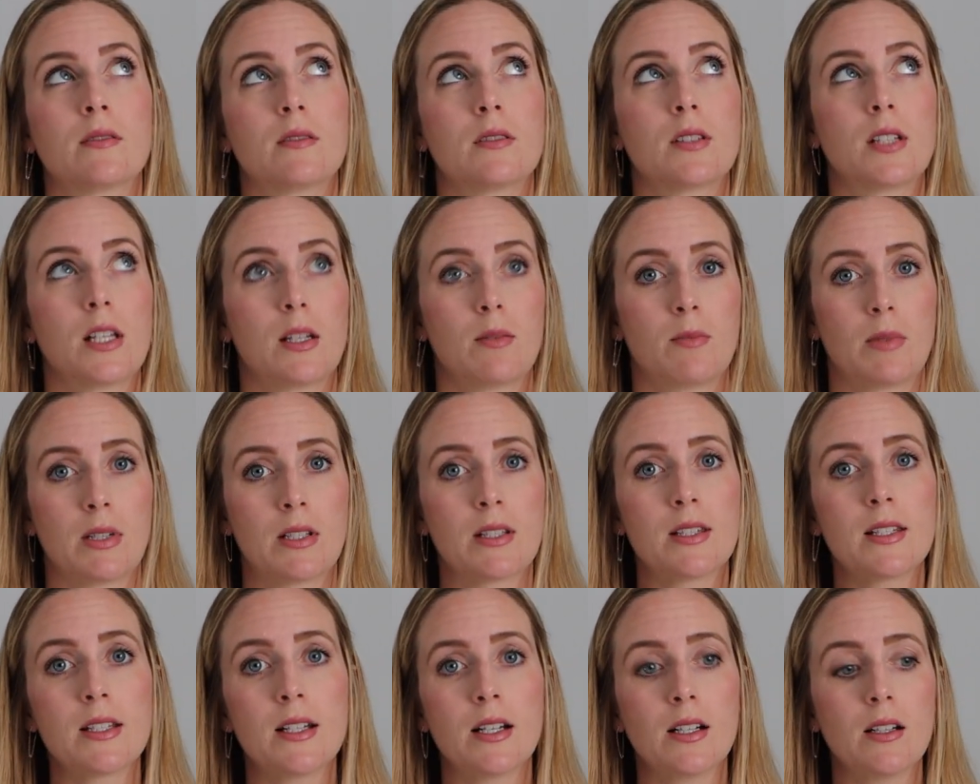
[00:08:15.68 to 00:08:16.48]
10
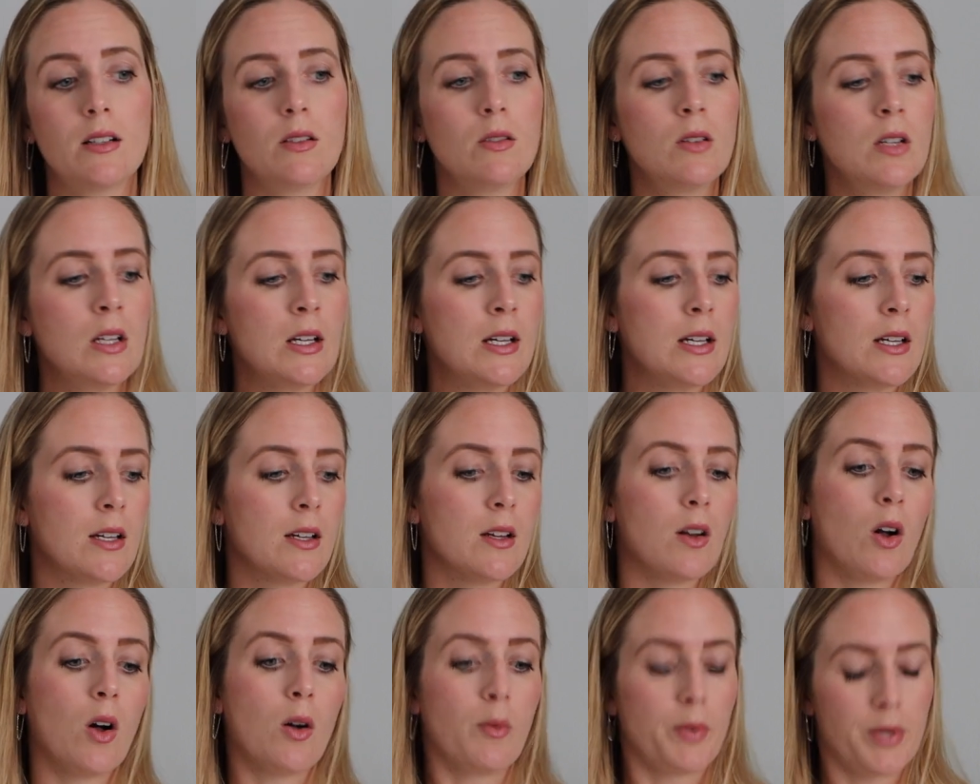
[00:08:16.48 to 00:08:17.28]
months now,
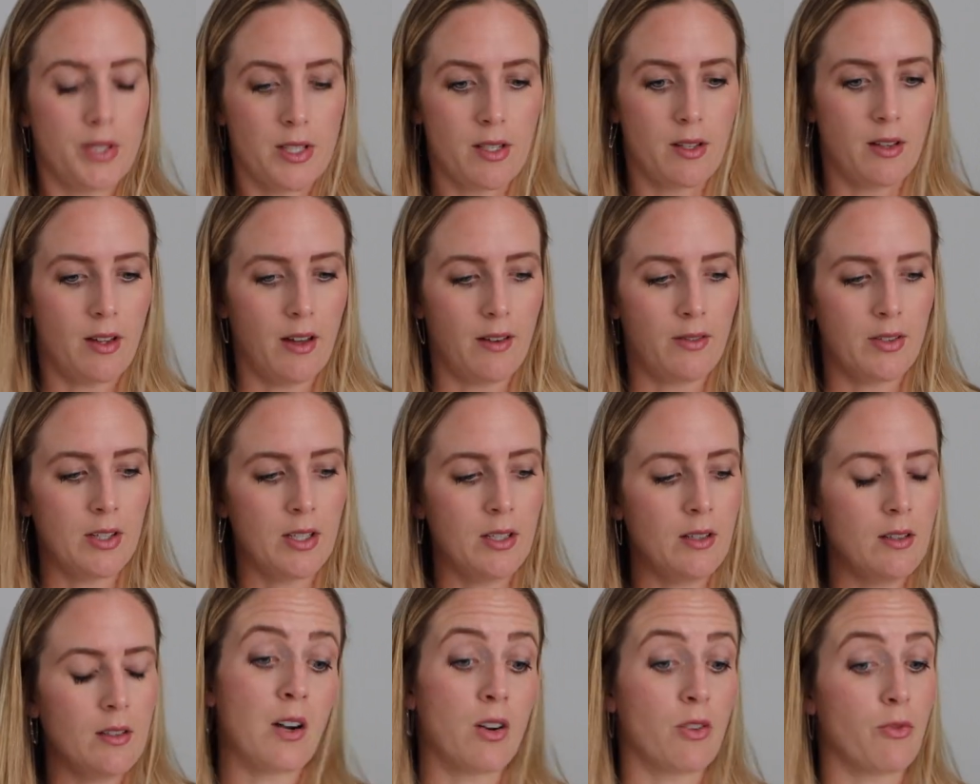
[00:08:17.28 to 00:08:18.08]
almost 11. I
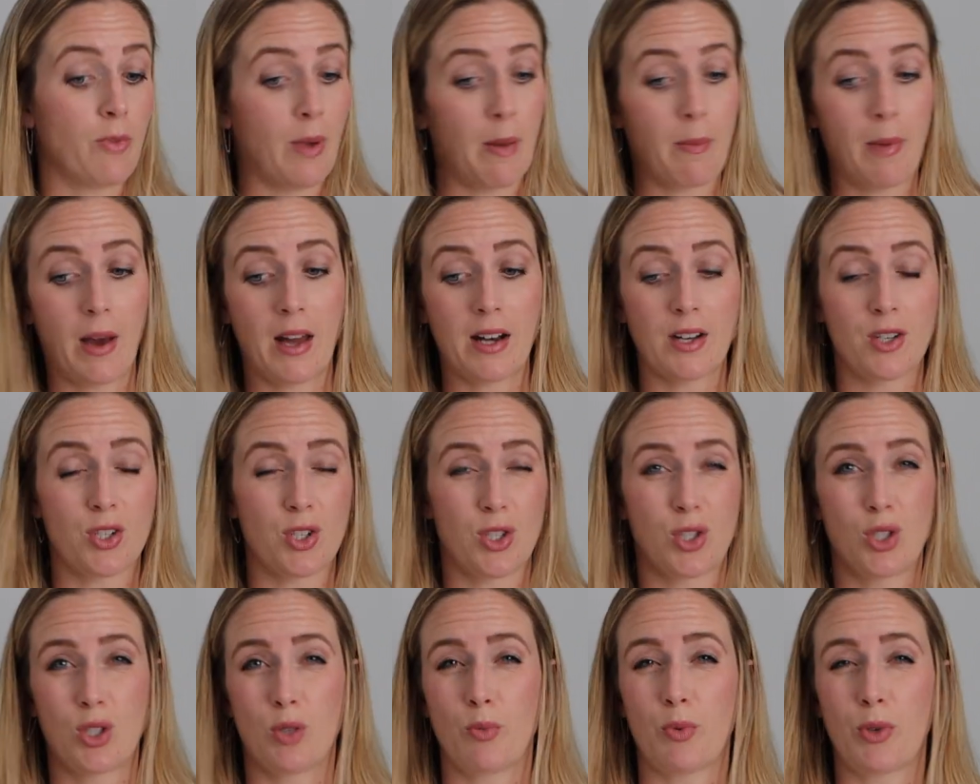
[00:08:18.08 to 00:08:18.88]
don't know if my body's
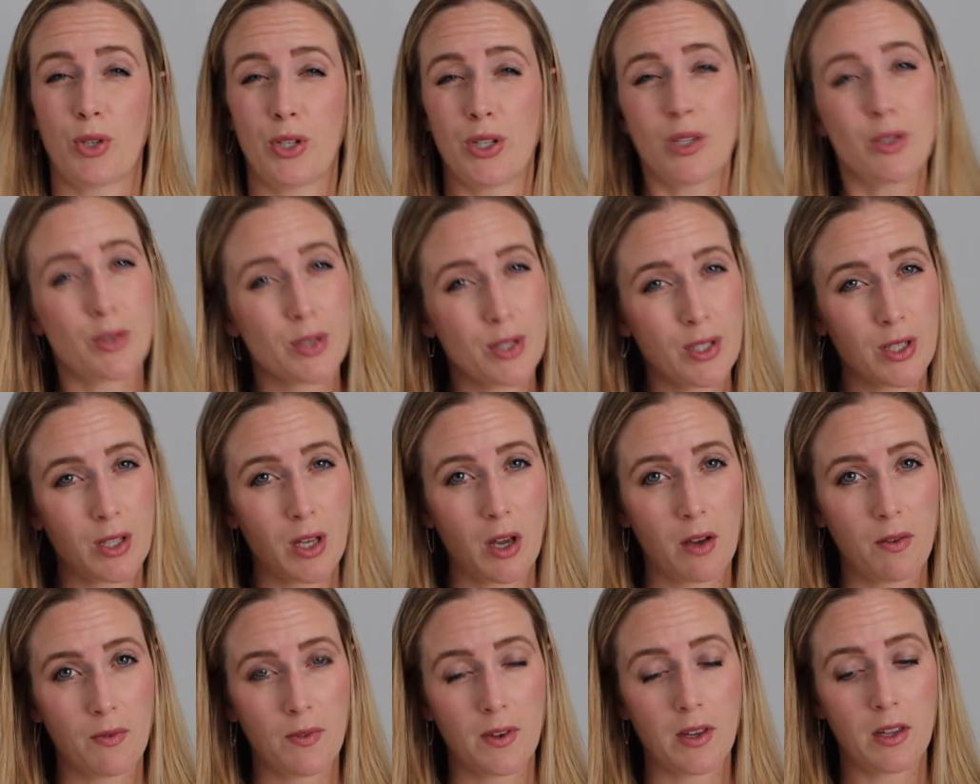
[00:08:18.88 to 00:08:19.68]
just super used to
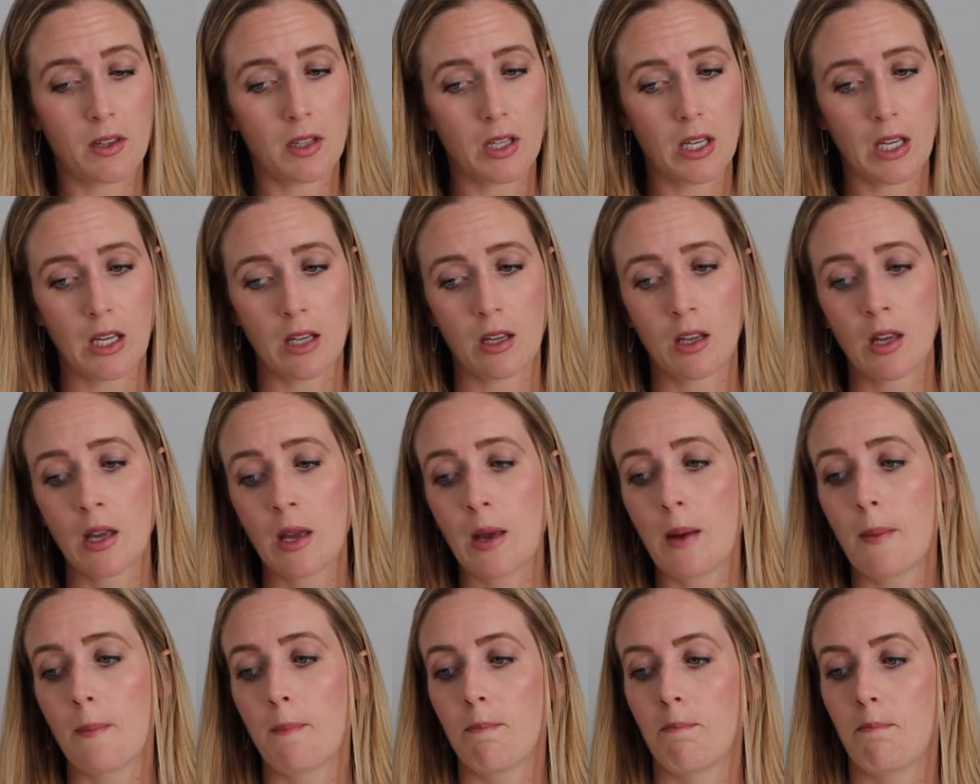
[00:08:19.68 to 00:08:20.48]
that feeling,
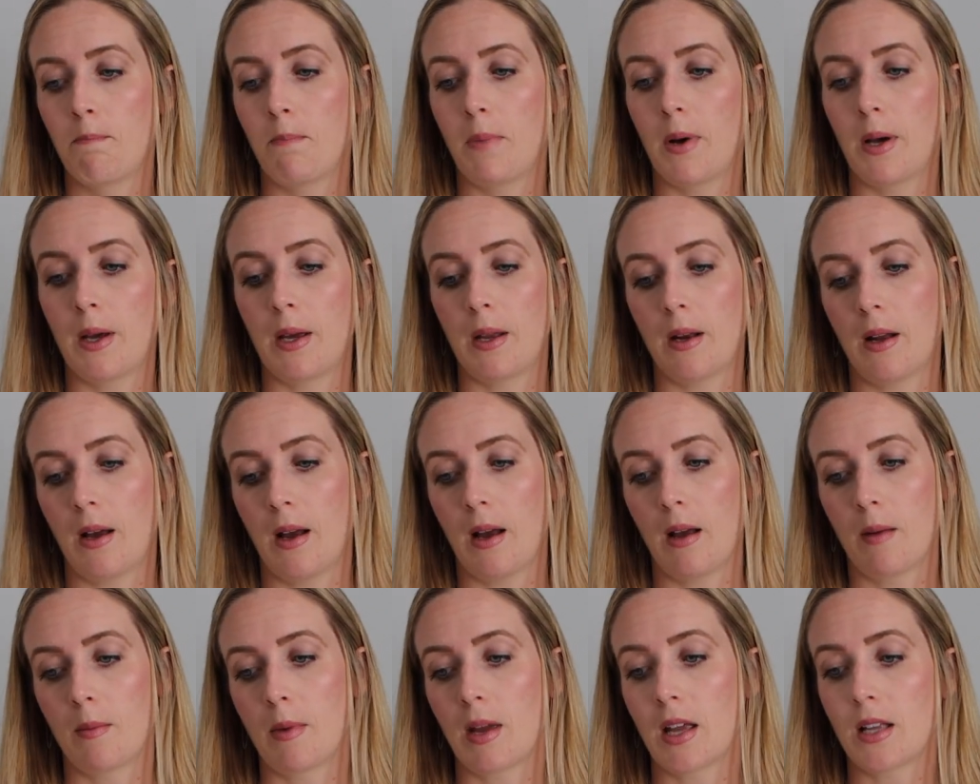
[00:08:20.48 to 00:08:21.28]
but
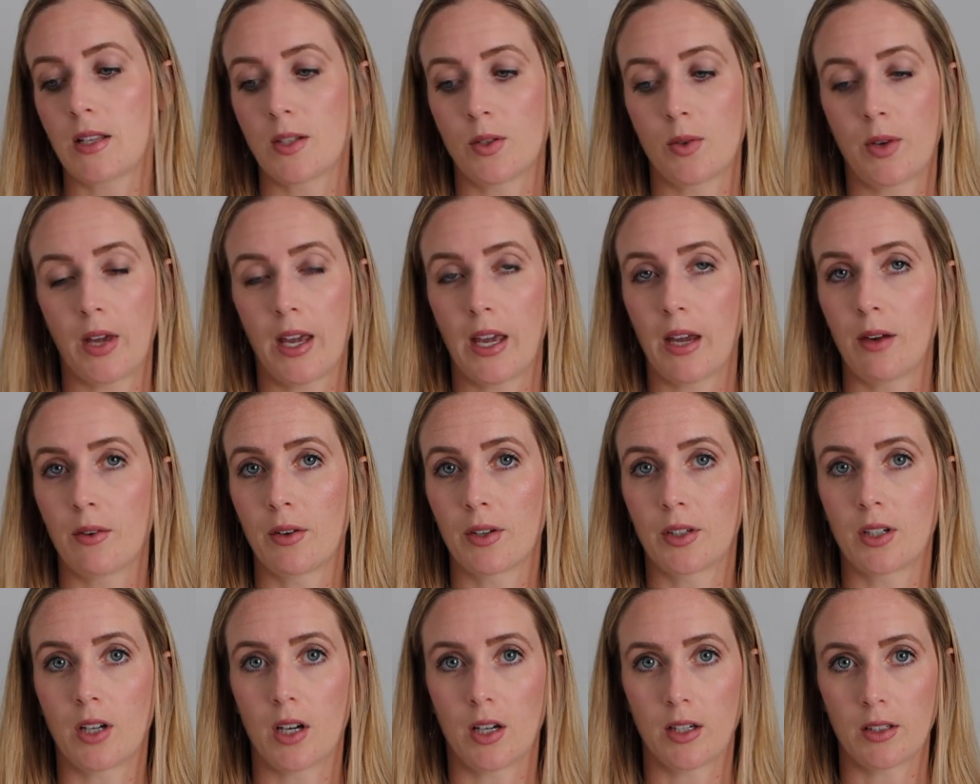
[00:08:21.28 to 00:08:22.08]
it's okay
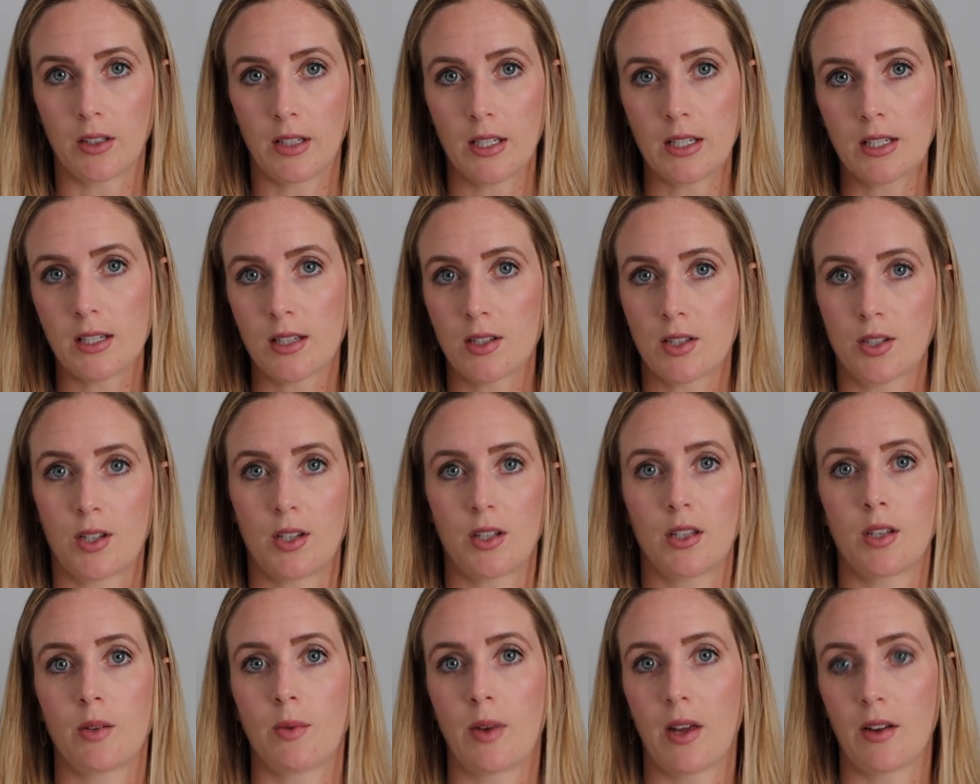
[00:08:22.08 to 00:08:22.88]
regardless. It's good
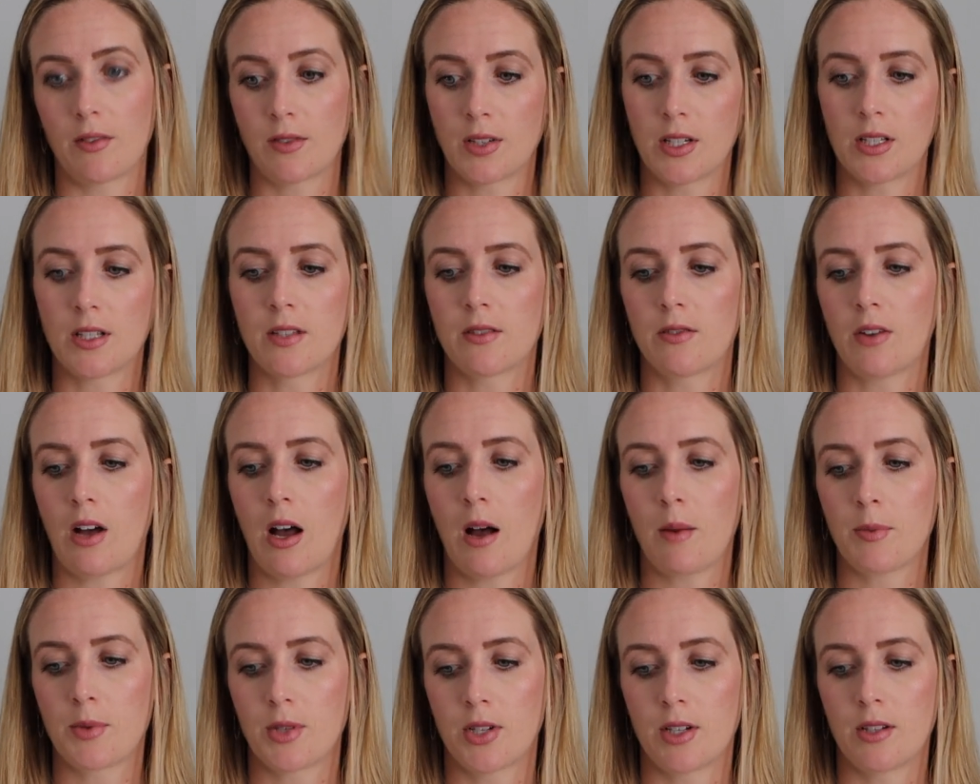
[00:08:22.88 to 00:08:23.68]
that we have tons of
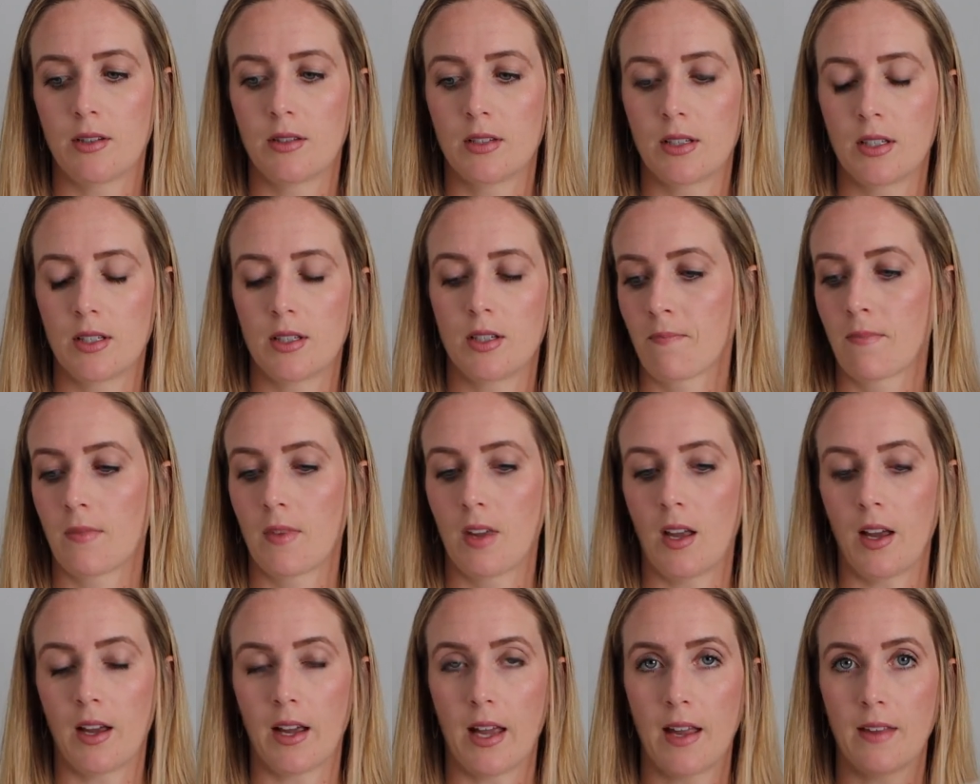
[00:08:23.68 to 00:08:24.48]
options.
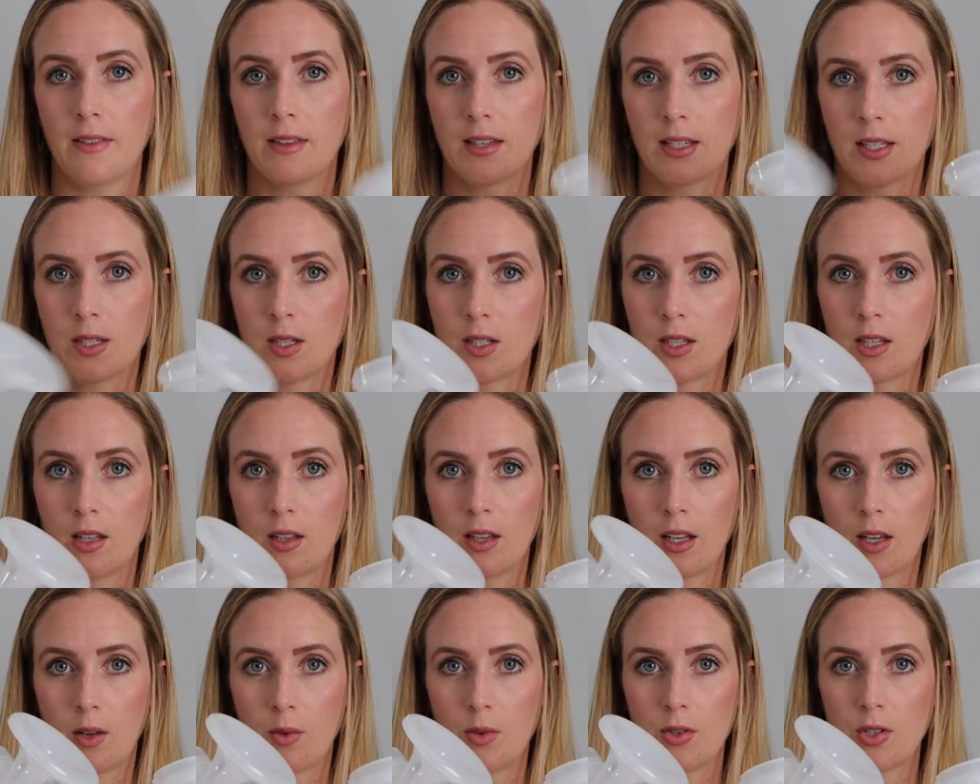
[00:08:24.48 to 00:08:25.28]
Again, this is the
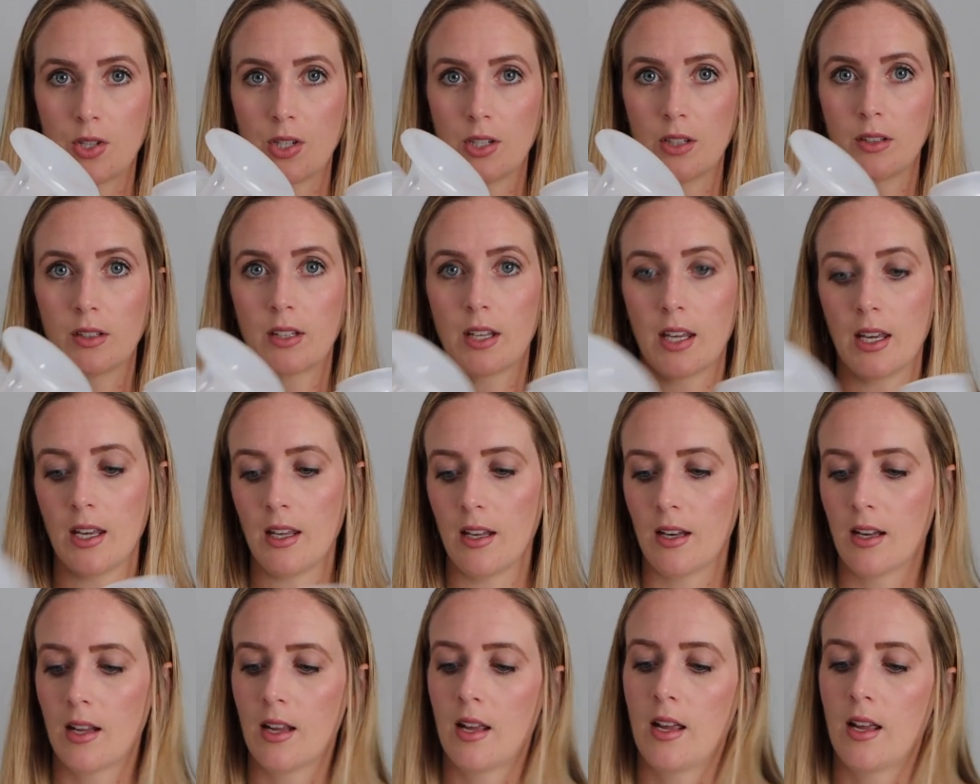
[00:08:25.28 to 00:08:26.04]
Liquid Shield kit,